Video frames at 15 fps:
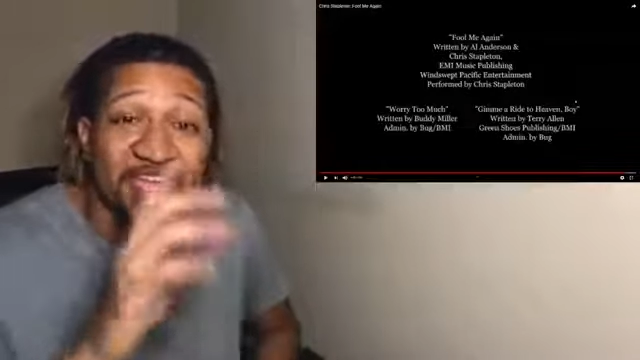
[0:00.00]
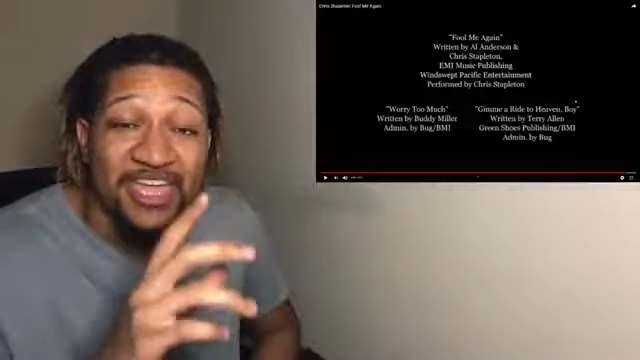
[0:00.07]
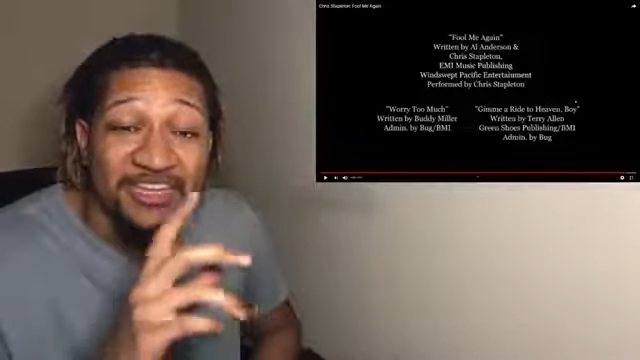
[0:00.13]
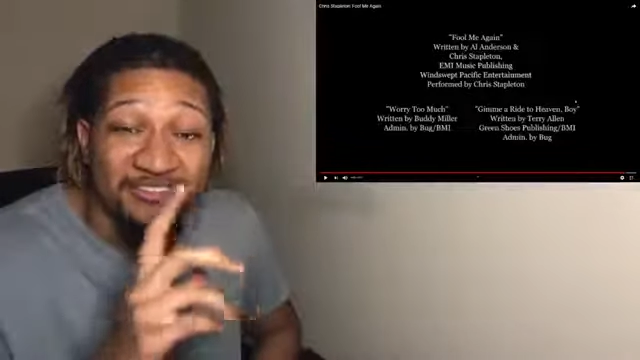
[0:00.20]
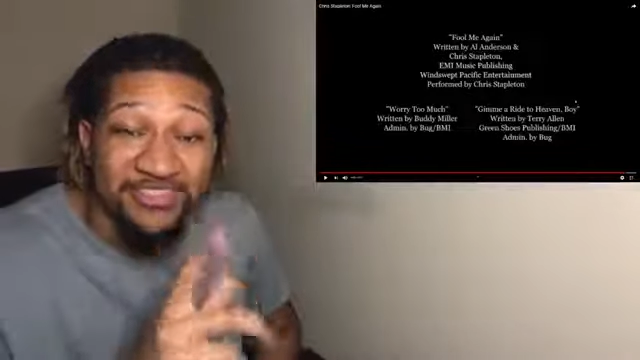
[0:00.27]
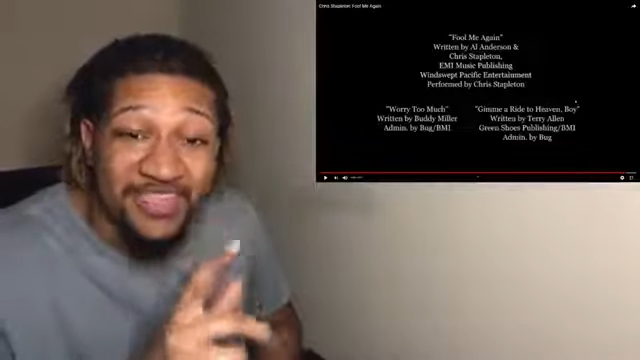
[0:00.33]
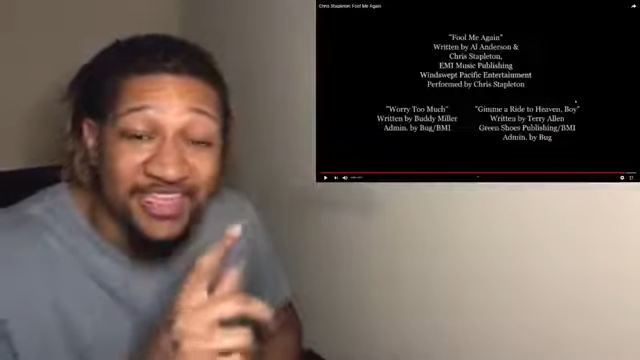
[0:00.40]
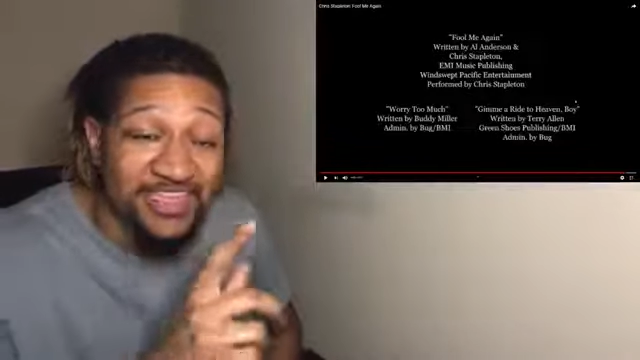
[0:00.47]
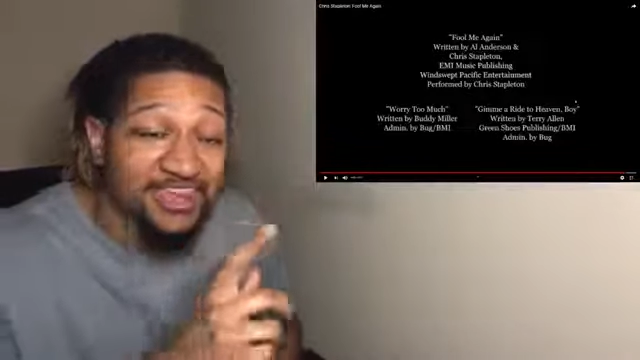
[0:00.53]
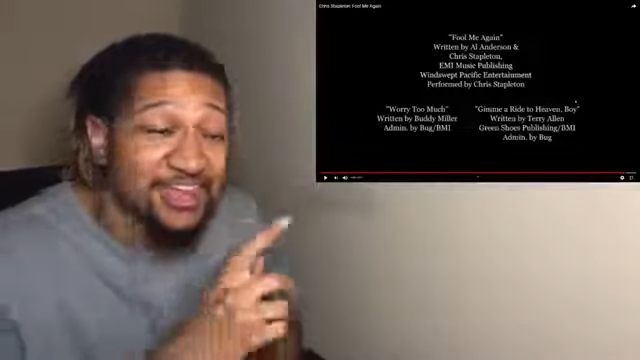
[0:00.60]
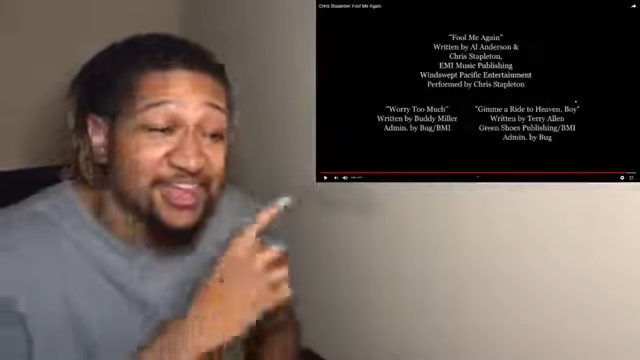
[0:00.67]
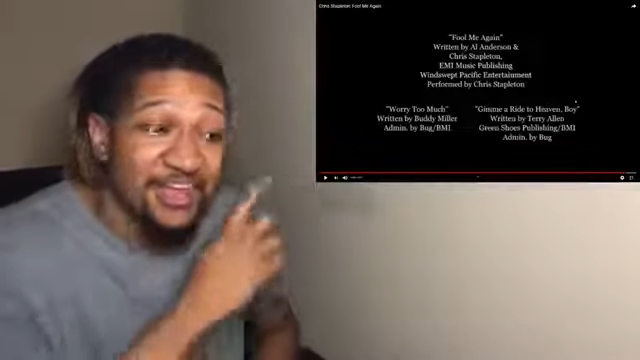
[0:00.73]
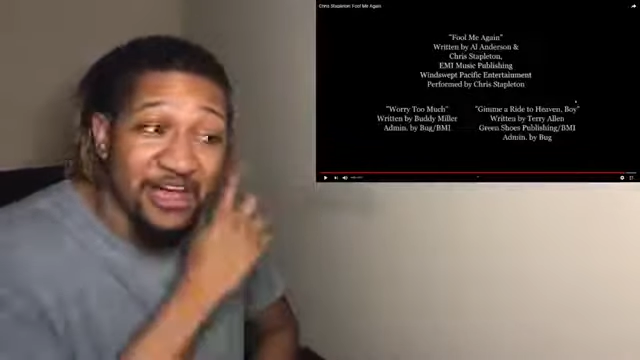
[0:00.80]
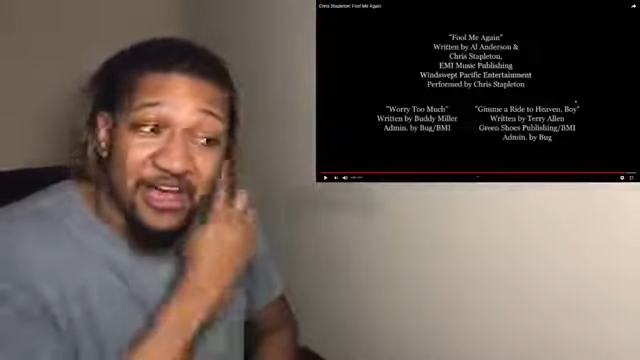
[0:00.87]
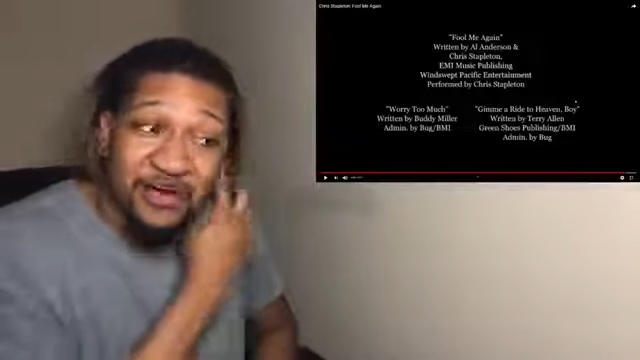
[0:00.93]
And second,
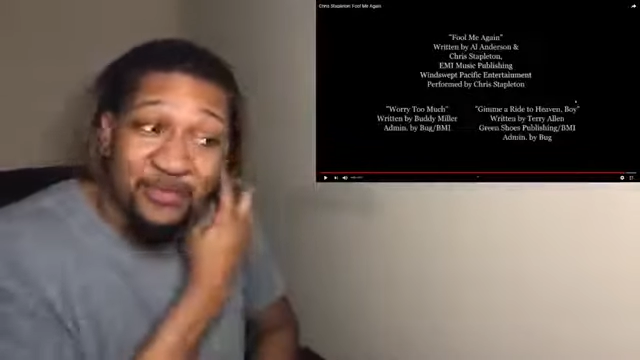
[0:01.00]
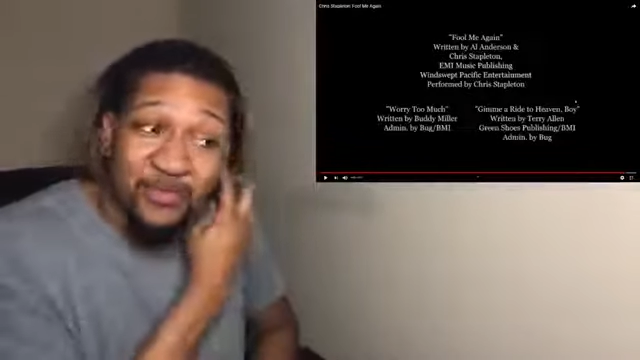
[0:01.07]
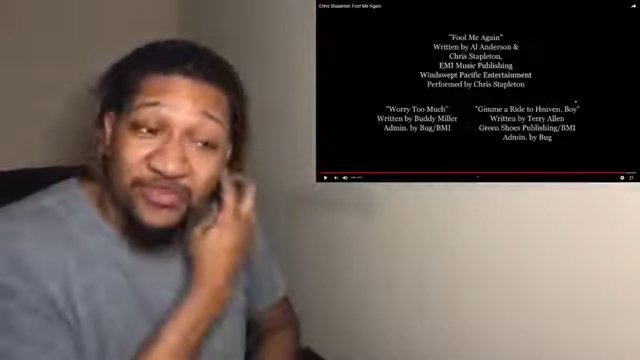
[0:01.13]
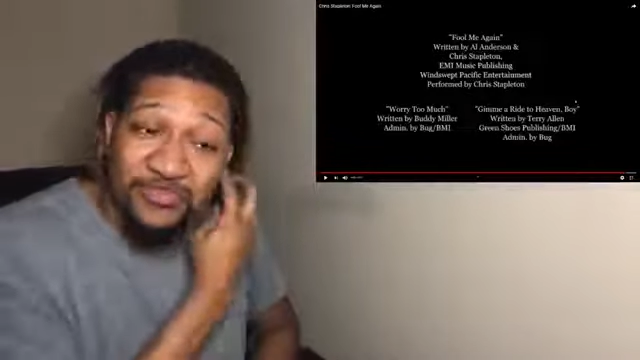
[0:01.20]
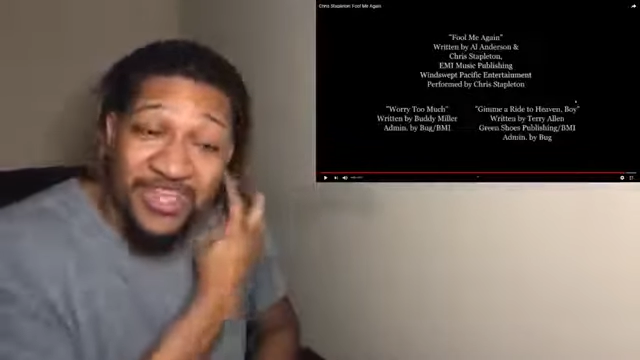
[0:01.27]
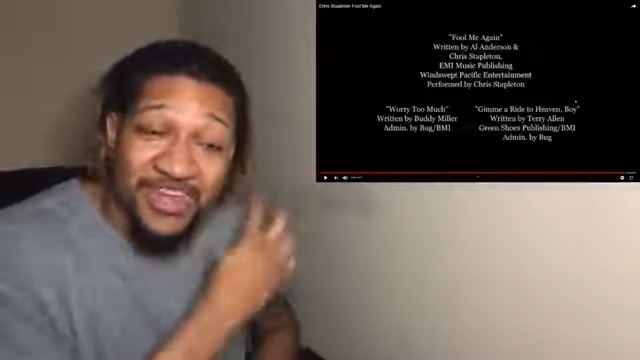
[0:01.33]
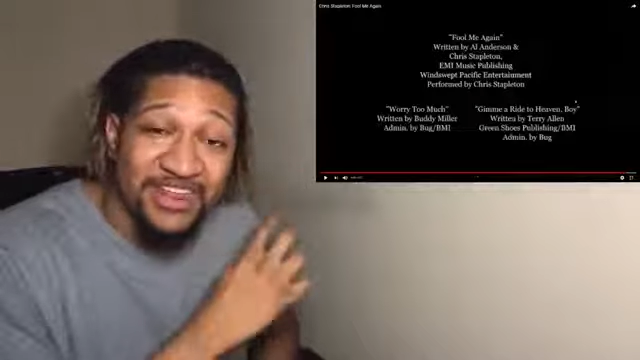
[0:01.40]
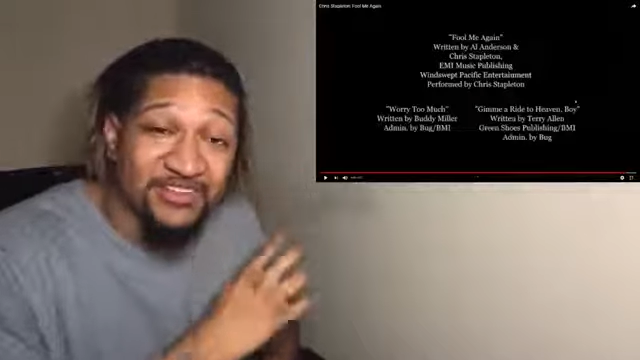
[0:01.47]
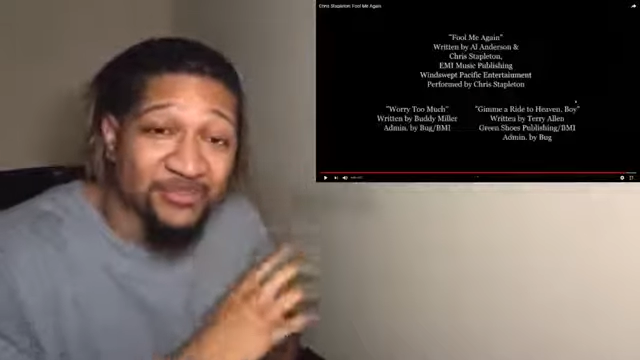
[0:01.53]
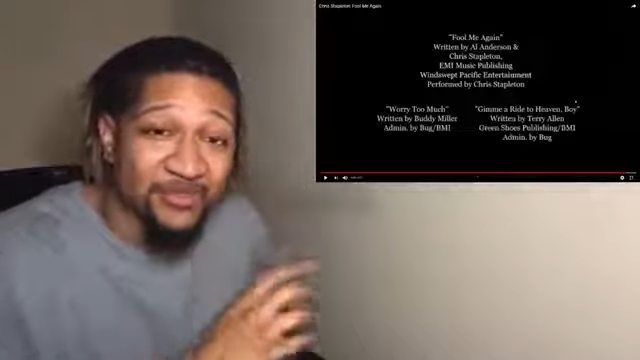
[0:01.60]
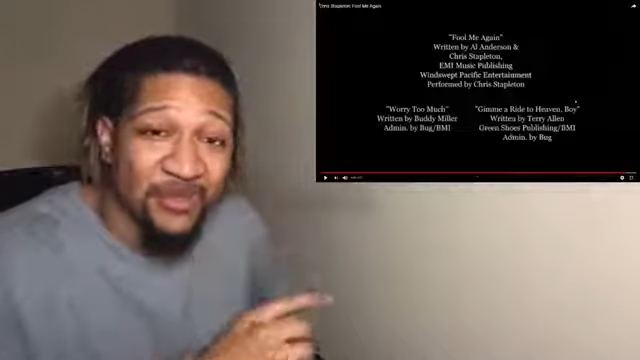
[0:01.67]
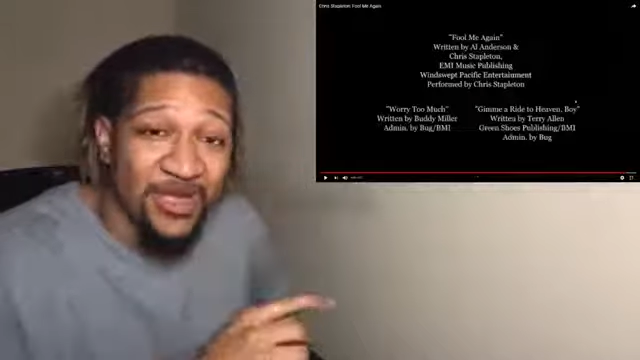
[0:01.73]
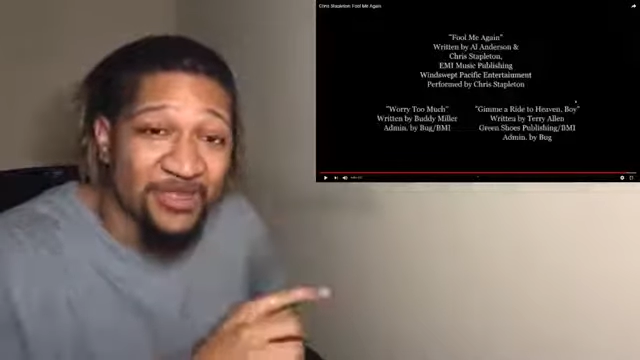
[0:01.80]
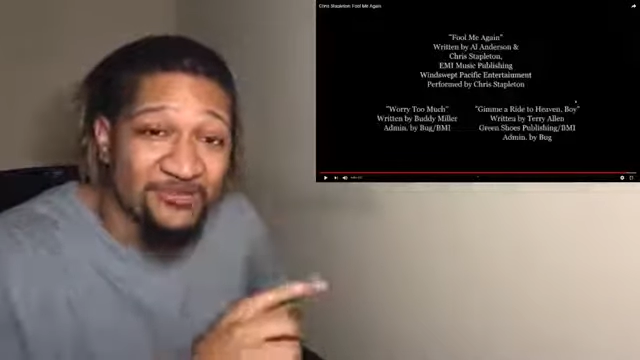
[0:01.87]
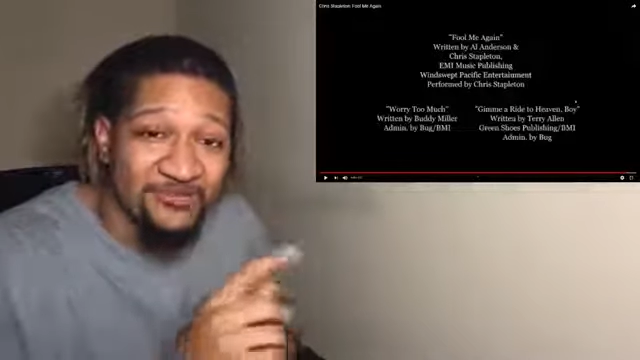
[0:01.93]
was that his
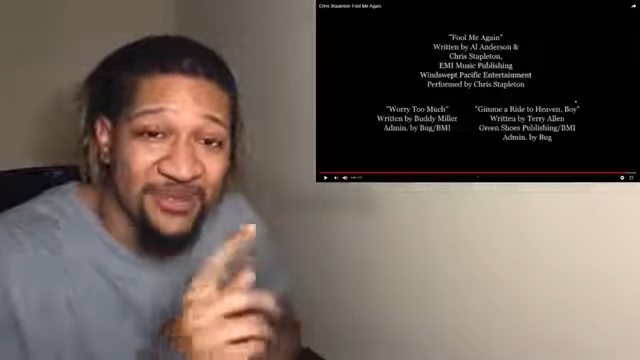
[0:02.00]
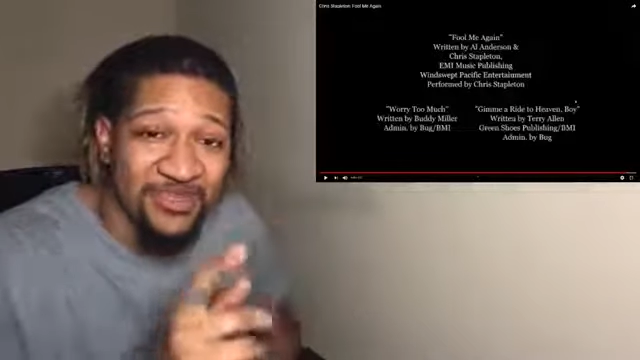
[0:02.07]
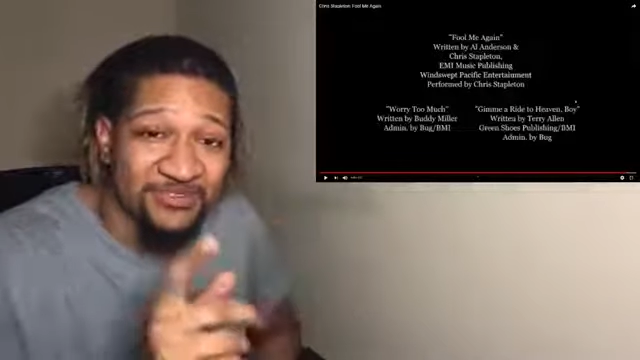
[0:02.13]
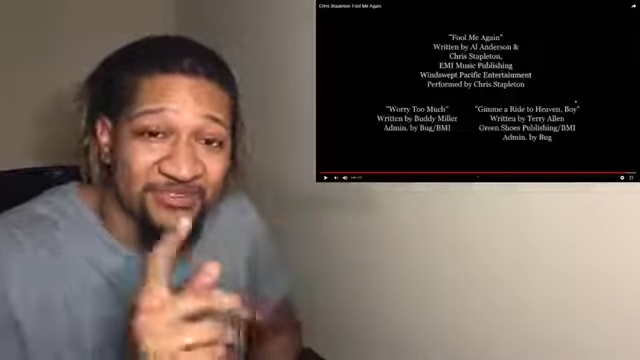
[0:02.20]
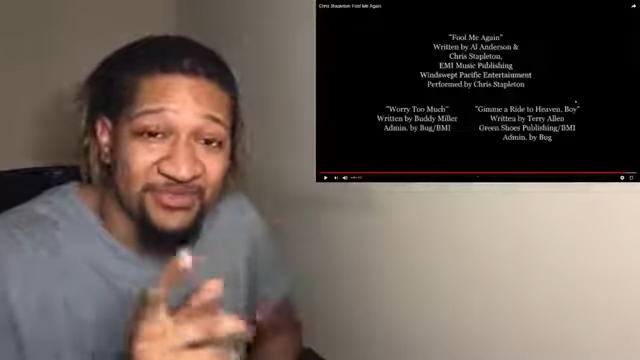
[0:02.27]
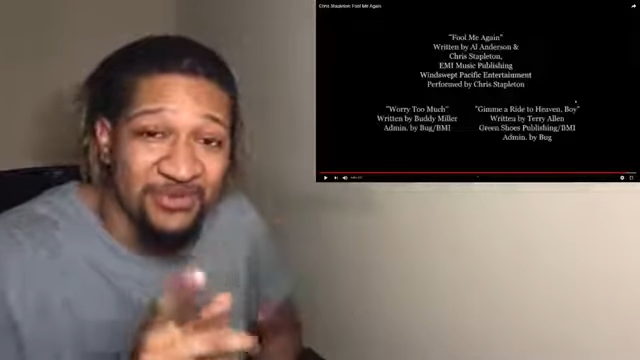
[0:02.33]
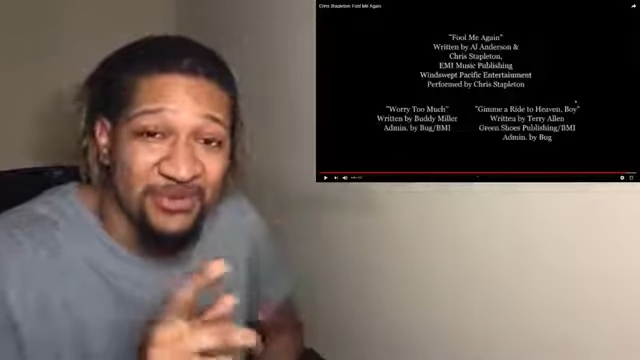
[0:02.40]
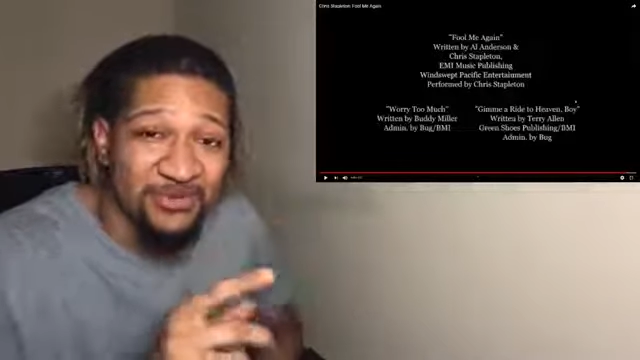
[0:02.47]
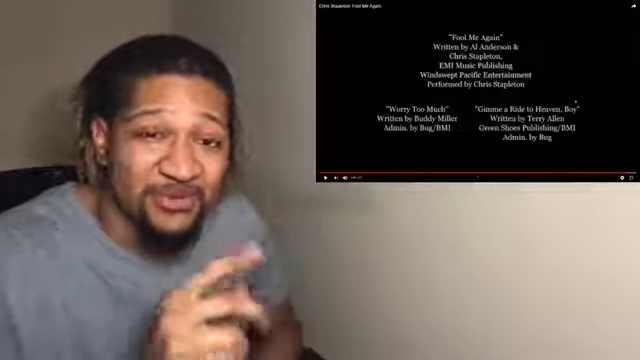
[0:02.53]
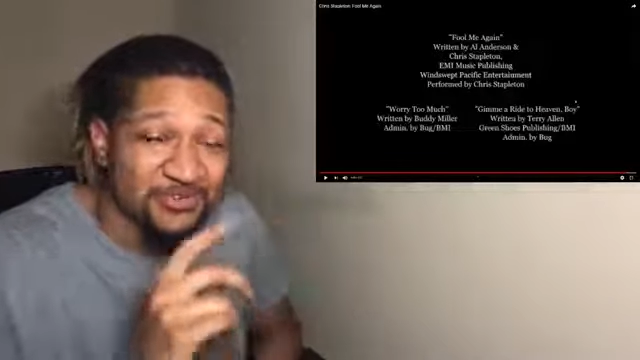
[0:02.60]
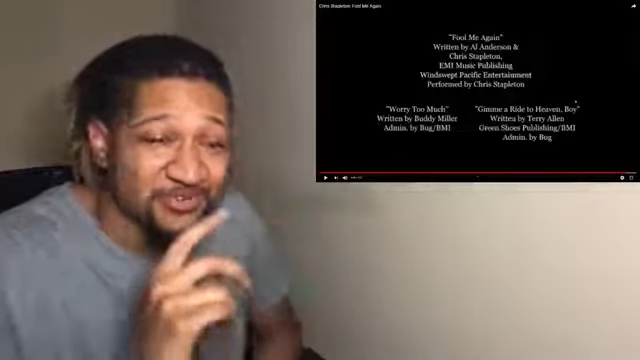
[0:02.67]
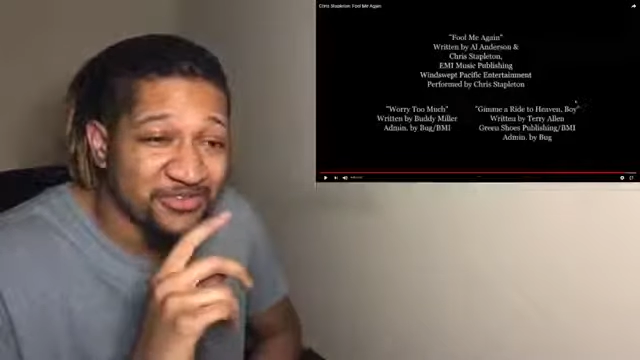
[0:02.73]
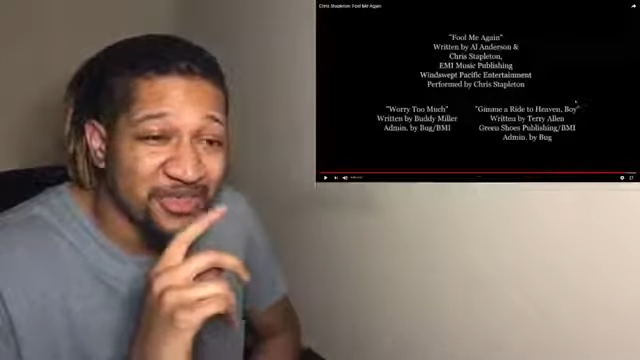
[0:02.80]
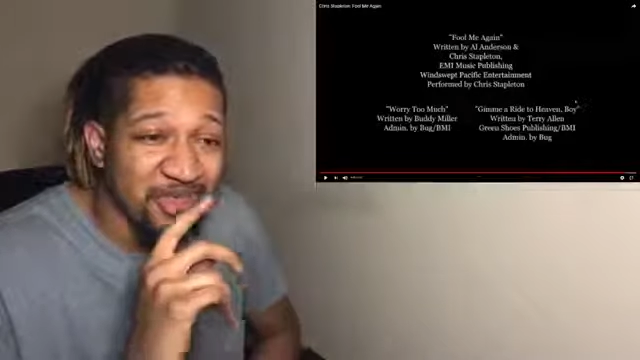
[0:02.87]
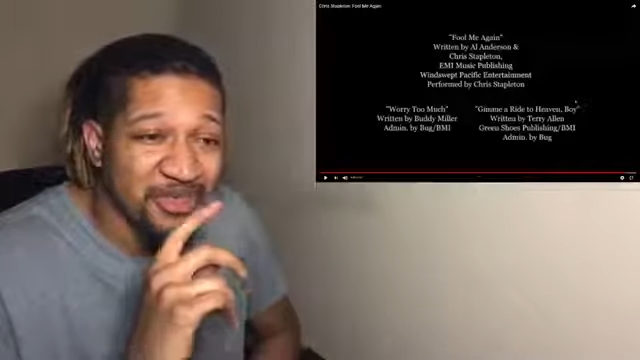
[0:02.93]
wife next to him?
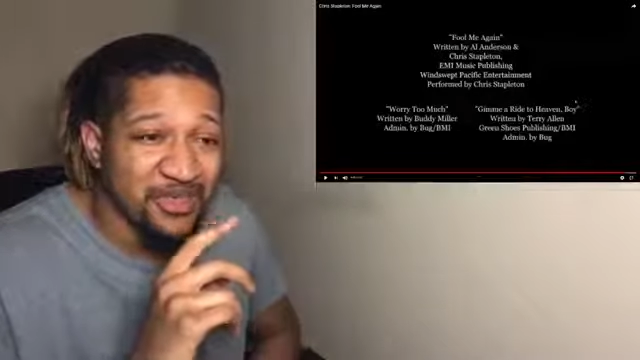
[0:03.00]
Because,